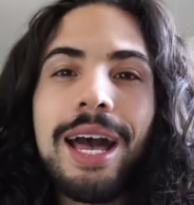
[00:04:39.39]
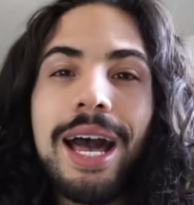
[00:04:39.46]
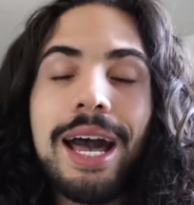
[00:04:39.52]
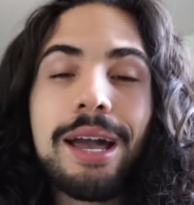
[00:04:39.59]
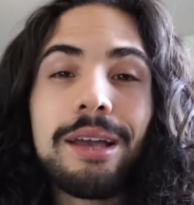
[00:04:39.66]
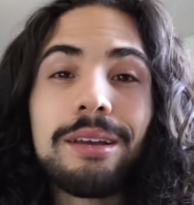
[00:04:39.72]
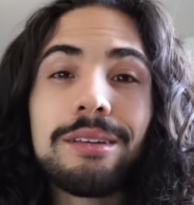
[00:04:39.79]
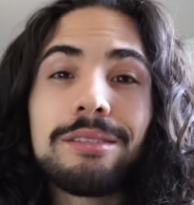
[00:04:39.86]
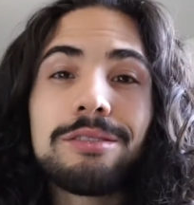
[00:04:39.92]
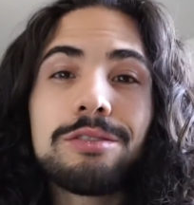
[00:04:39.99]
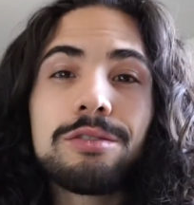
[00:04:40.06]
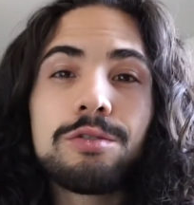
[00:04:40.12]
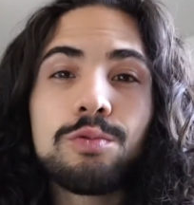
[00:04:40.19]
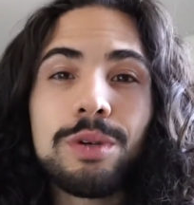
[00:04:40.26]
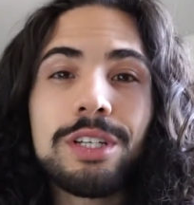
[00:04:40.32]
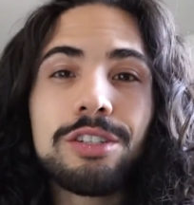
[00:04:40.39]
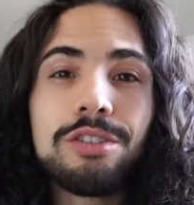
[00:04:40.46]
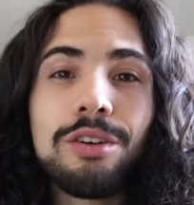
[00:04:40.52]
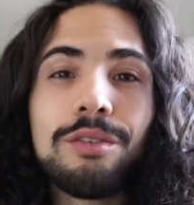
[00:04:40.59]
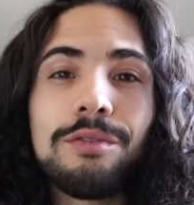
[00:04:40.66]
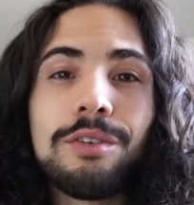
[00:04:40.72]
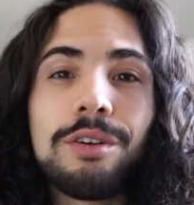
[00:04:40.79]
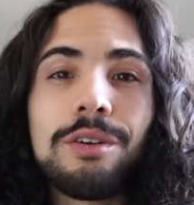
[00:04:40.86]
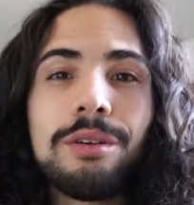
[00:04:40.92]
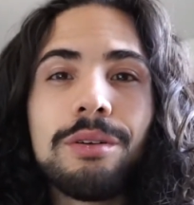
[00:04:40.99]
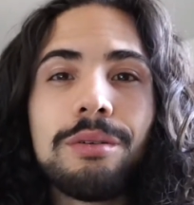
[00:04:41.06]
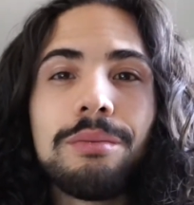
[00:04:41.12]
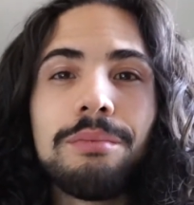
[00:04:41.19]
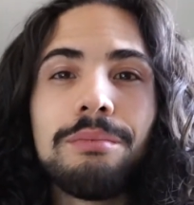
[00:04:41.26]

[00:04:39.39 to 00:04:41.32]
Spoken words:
I switched over